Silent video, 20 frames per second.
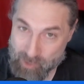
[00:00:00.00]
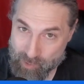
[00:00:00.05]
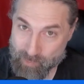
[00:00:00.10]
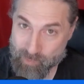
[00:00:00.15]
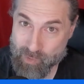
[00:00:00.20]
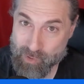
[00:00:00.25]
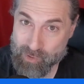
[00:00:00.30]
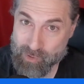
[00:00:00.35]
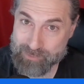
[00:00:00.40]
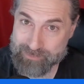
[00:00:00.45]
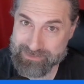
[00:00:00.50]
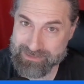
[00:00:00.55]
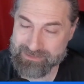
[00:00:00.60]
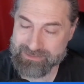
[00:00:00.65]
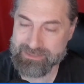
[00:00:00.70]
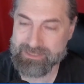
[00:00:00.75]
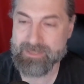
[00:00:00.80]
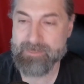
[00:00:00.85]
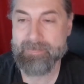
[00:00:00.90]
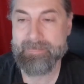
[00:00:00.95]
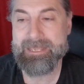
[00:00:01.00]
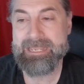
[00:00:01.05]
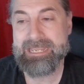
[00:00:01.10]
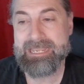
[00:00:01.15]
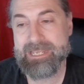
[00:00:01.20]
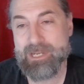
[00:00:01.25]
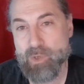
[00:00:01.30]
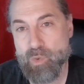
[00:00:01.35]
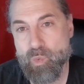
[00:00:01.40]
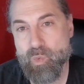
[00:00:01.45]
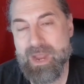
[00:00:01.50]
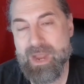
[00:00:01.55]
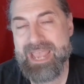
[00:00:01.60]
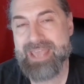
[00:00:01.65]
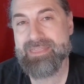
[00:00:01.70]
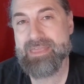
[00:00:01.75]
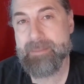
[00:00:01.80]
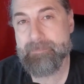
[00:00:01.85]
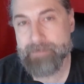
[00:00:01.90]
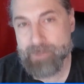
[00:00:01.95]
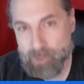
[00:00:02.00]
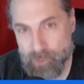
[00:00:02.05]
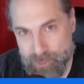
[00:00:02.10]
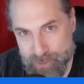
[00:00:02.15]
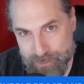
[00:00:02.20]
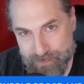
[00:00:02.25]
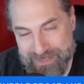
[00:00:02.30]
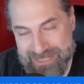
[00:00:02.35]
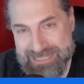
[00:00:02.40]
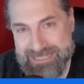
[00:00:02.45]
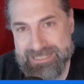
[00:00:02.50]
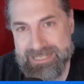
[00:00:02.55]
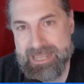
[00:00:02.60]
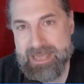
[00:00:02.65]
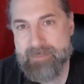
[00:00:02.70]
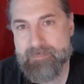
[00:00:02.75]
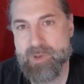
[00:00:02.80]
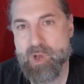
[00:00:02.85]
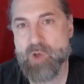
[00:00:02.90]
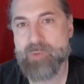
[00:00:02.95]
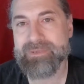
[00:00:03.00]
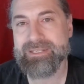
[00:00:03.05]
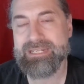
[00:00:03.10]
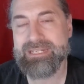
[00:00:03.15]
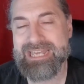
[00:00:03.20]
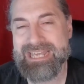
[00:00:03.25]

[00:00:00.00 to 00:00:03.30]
or world building in a way that pulls you into that moment